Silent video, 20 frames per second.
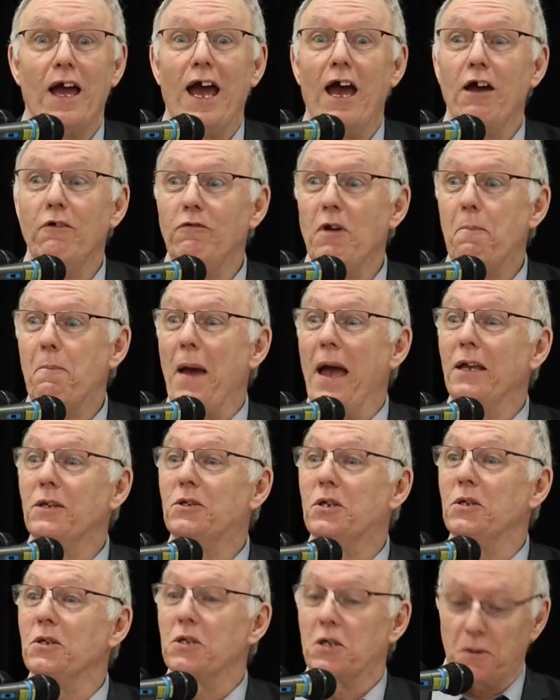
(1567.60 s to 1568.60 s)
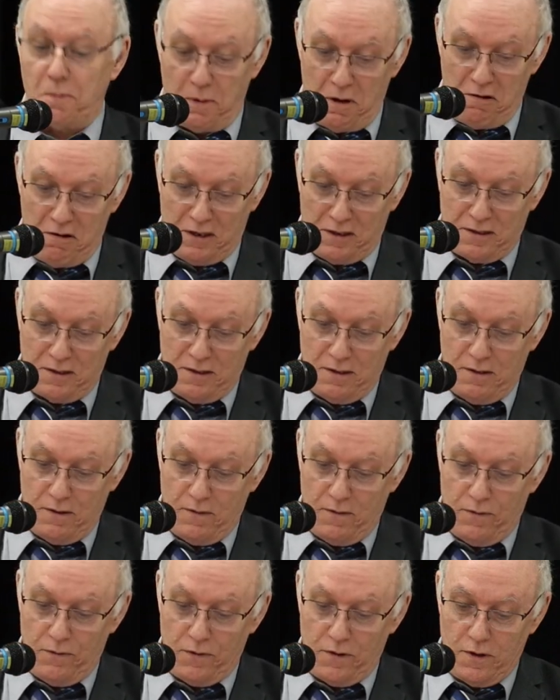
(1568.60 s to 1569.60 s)
a repentant spirit,
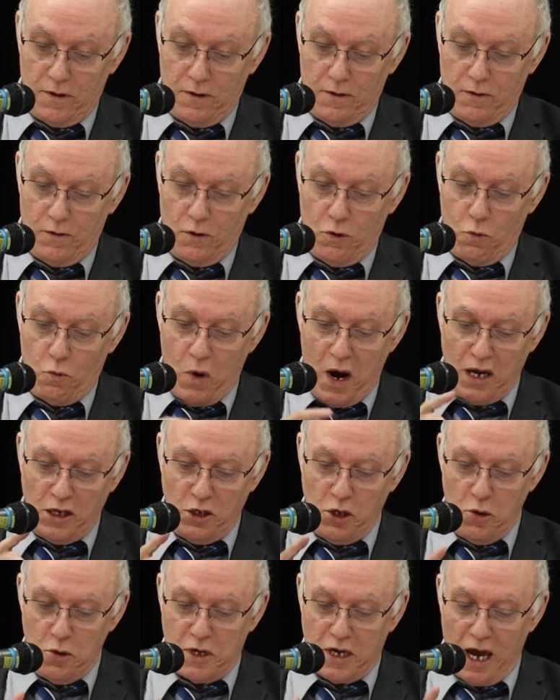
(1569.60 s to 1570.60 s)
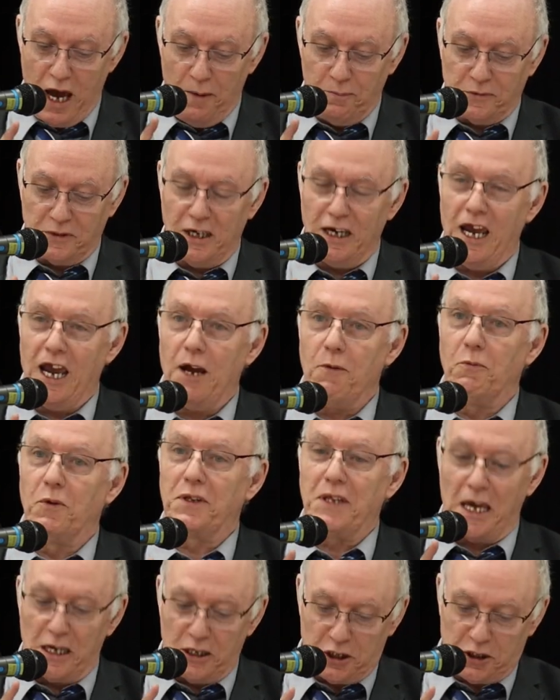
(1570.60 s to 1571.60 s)
when you come to Him with
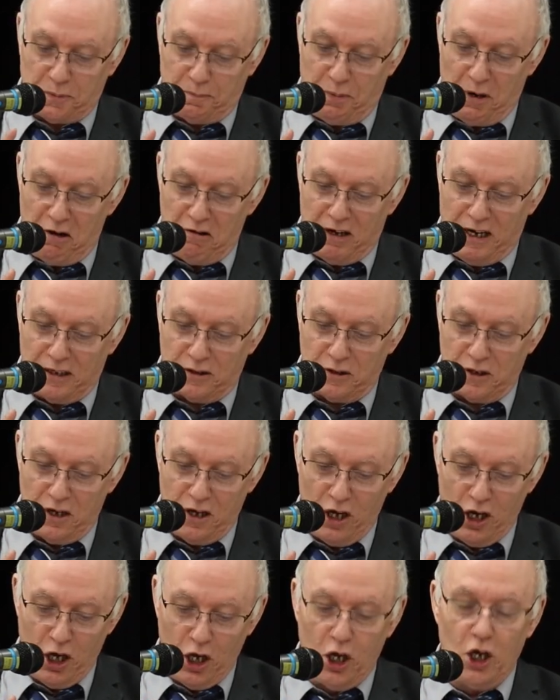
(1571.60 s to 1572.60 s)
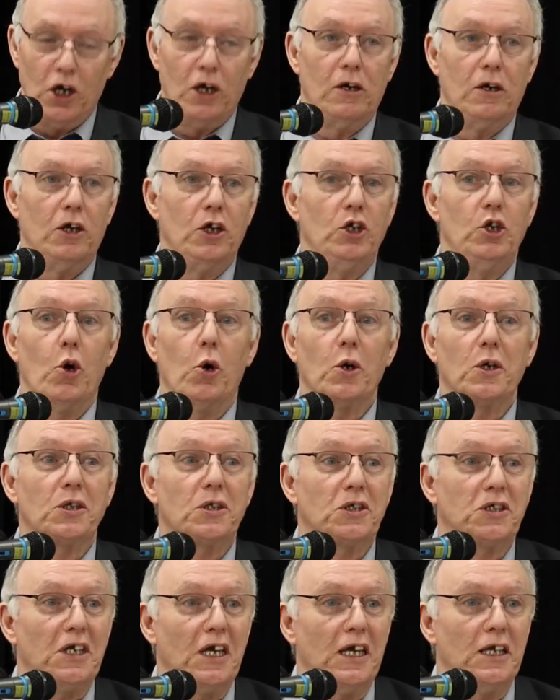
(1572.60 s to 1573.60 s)
that spirit, your
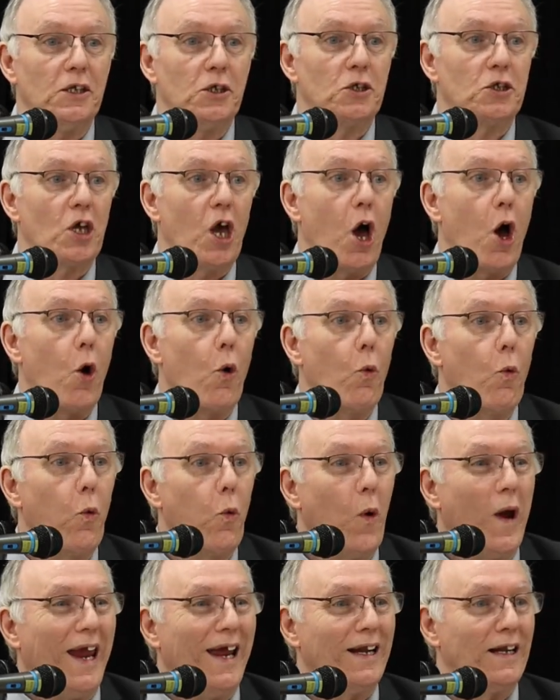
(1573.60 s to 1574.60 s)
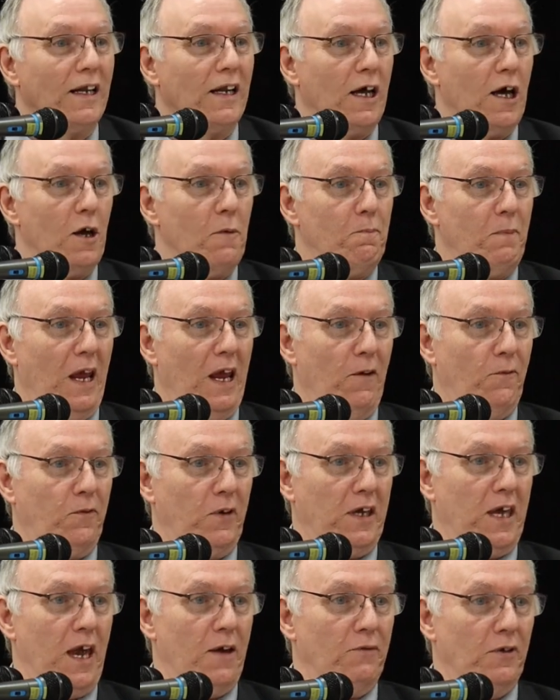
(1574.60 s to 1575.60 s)
sins will be
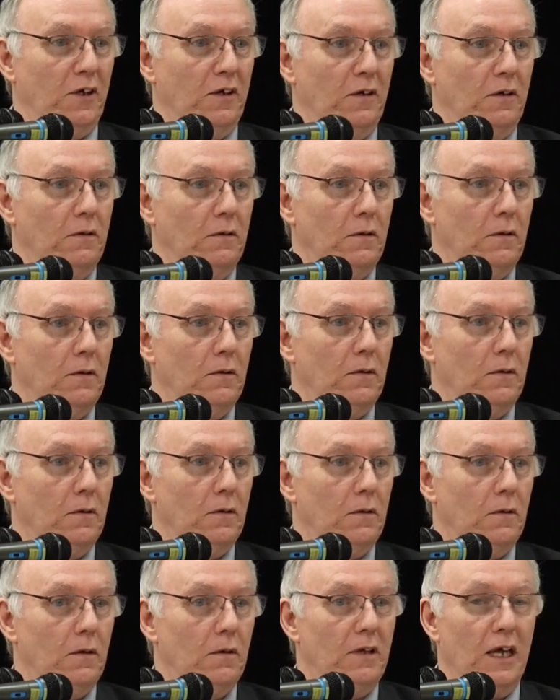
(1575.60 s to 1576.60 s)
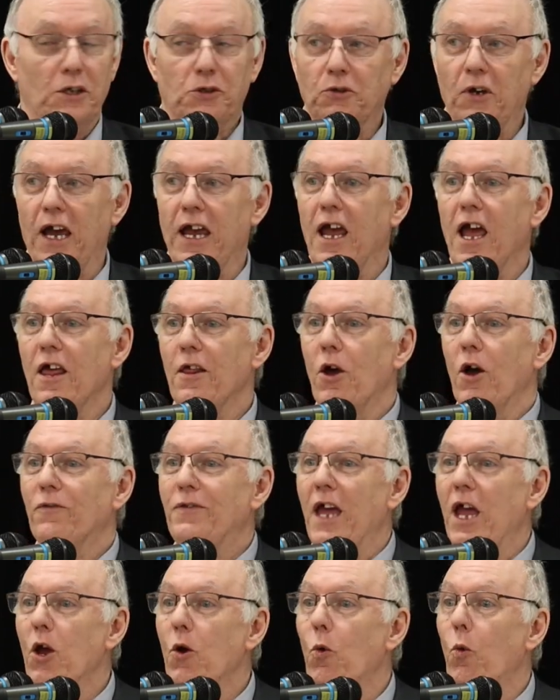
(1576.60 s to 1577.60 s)
forgiven. That's right,
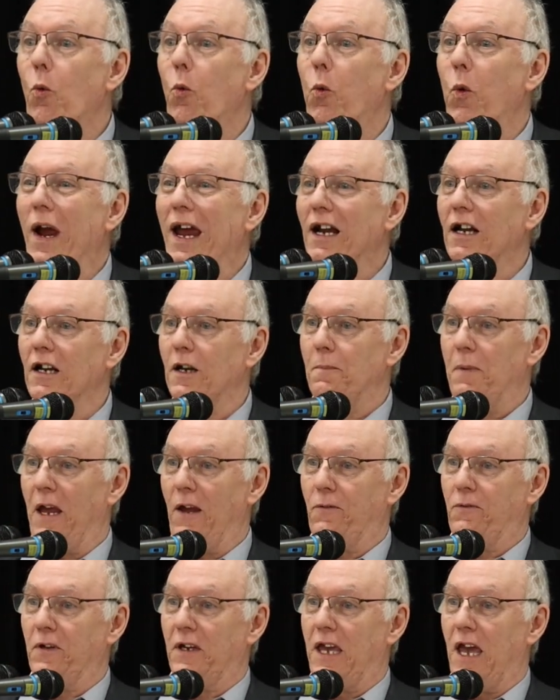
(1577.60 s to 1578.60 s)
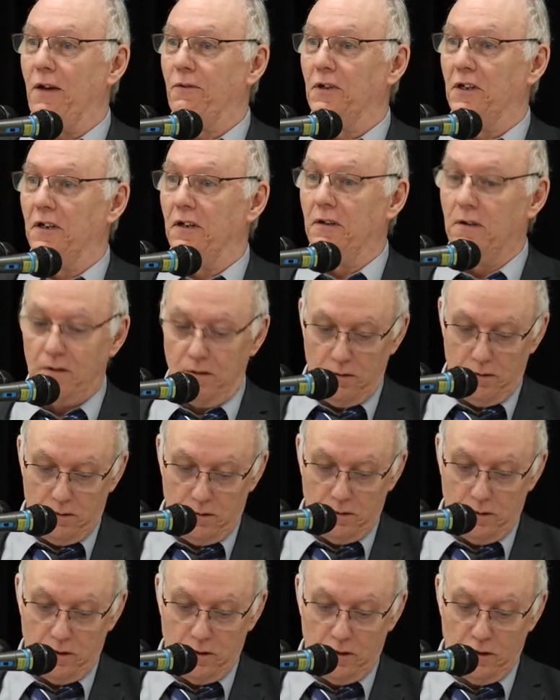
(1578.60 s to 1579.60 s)
they will be forgiven.
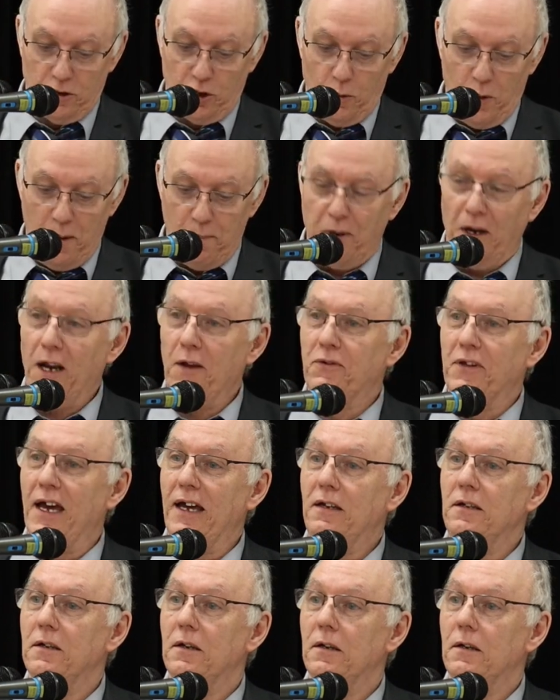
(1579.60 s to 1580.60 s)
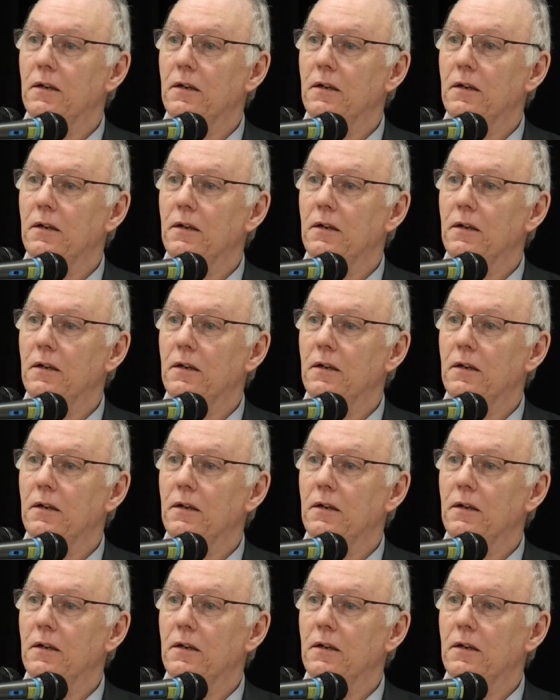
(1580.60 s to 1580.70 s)
Do we believe that?